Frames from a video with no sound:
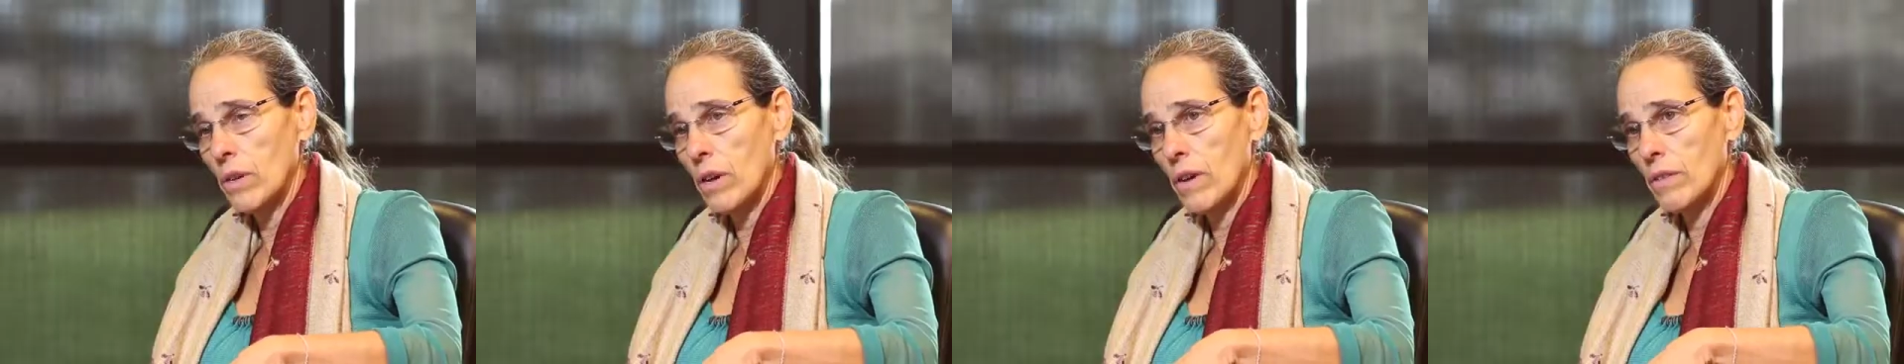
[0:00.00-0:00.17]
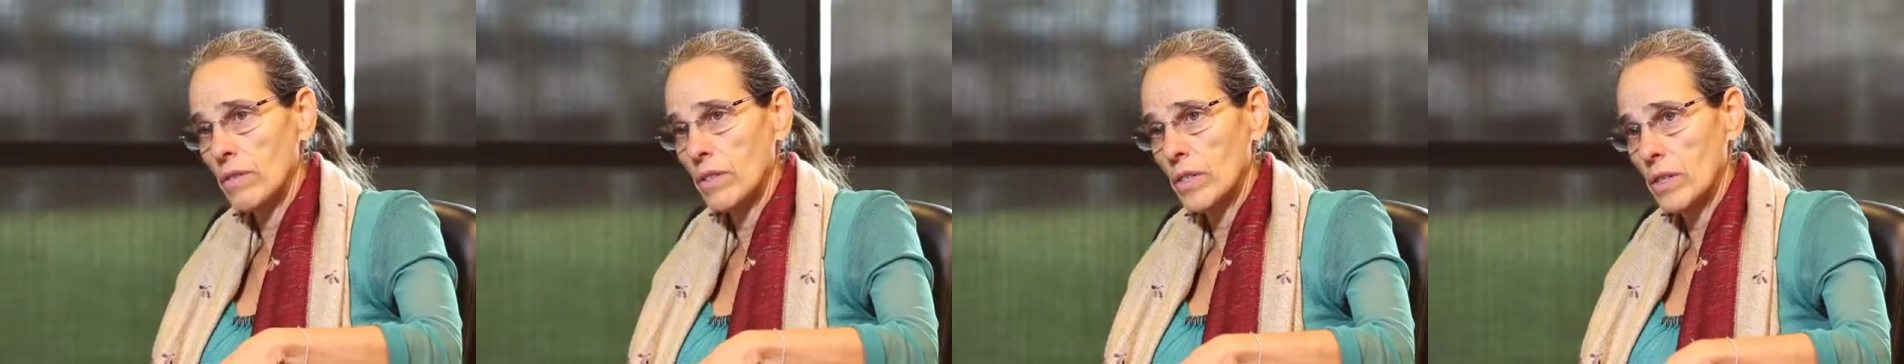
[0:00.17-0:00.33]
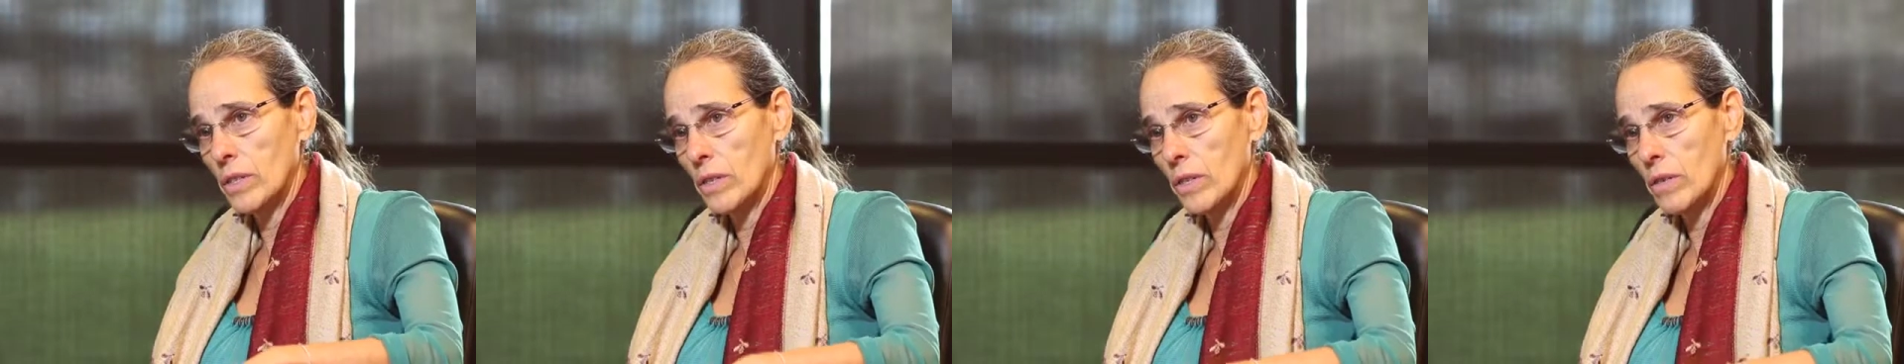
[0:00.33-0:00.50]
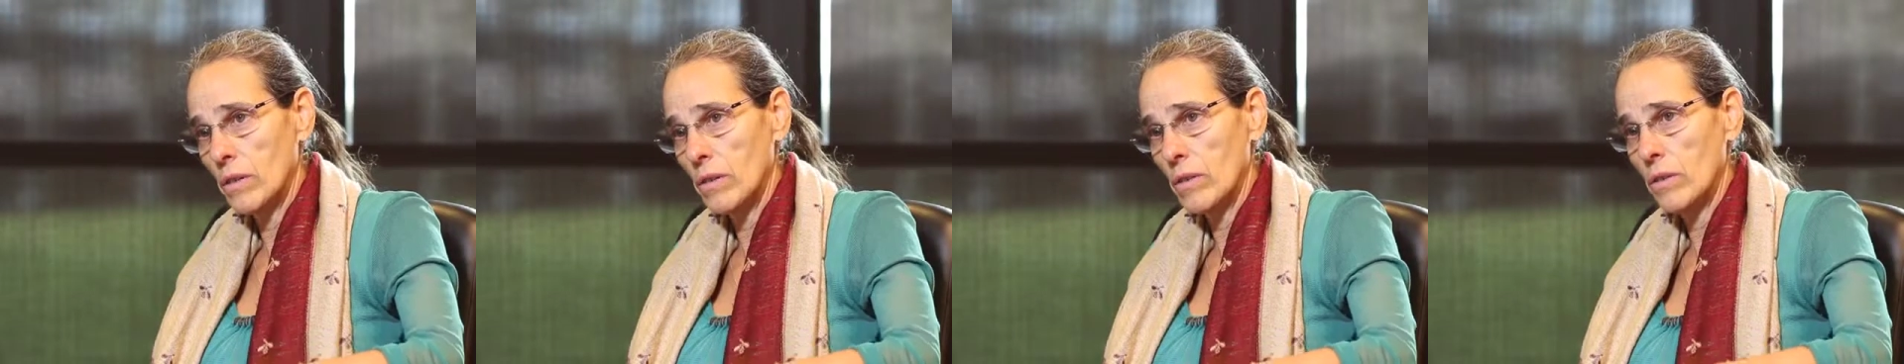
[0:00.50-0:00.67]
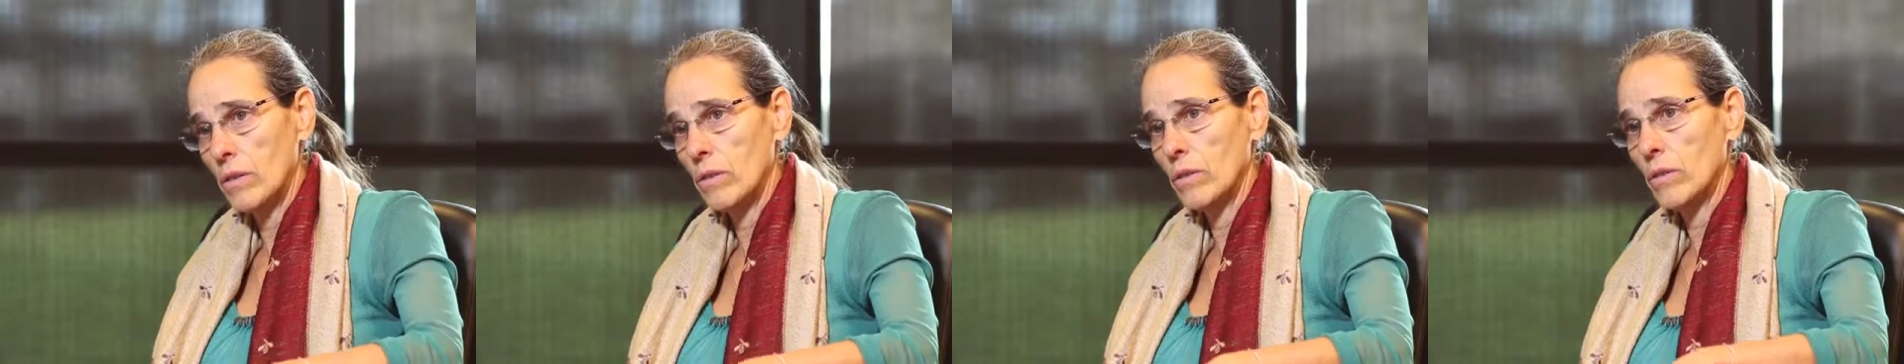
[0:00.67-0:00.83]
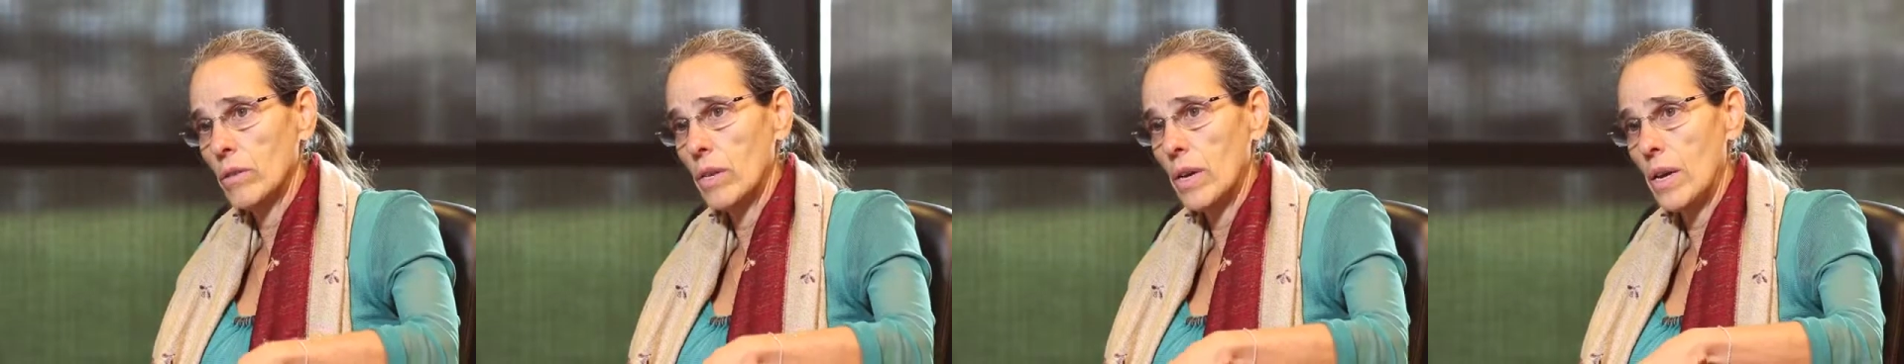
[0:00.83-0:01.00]
of
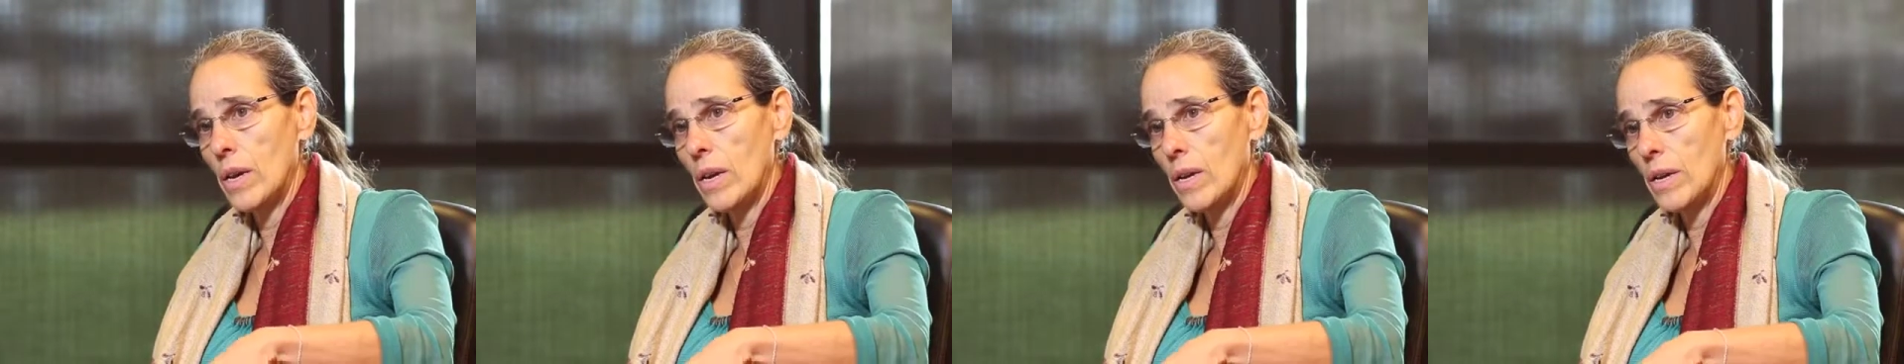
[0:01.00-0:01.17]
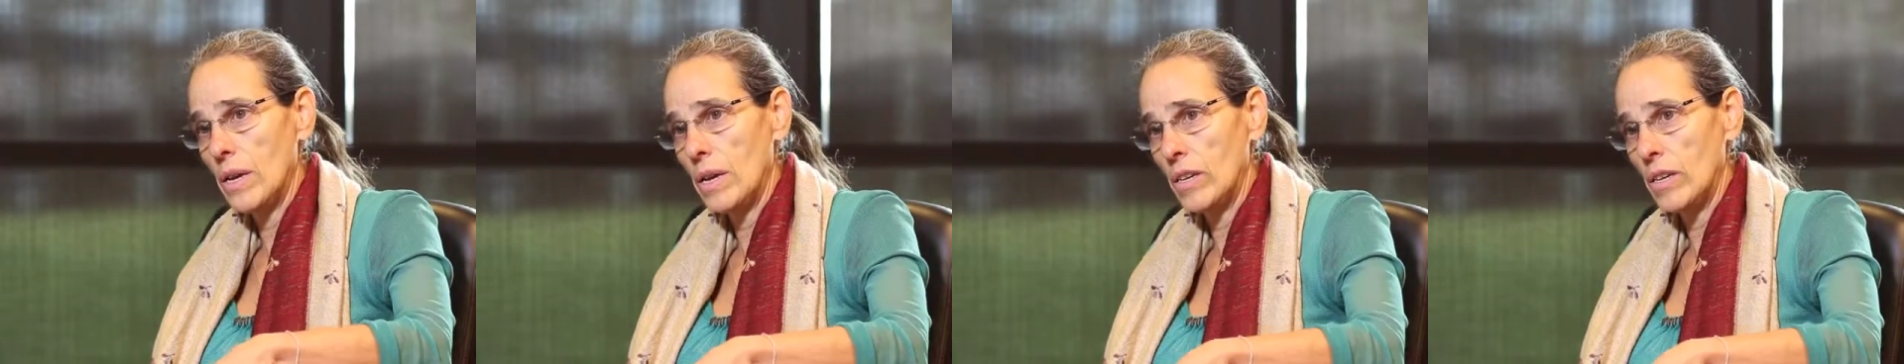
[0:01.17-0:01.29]
skills and